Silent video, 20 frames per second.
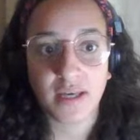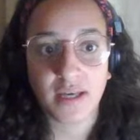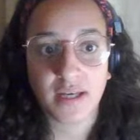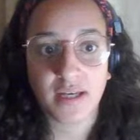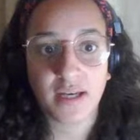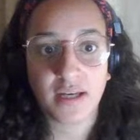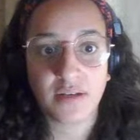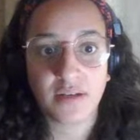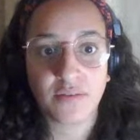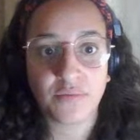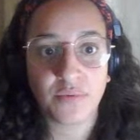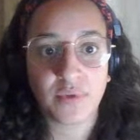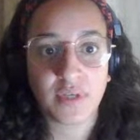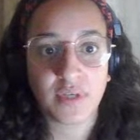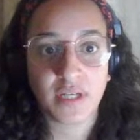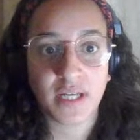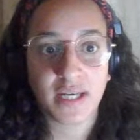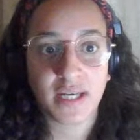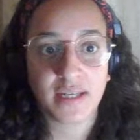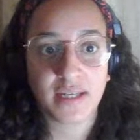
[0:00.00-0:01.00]
I kind of want
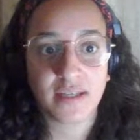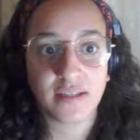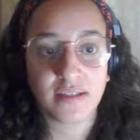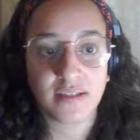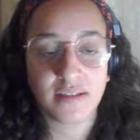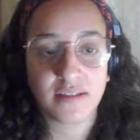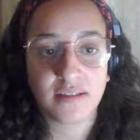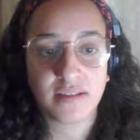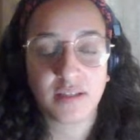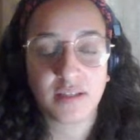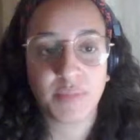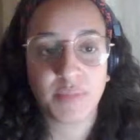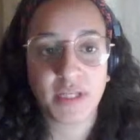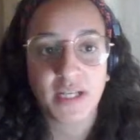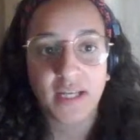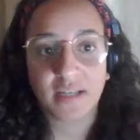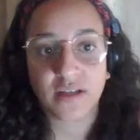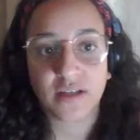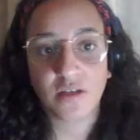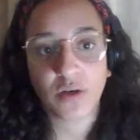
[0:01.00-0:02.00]
like, it could be like a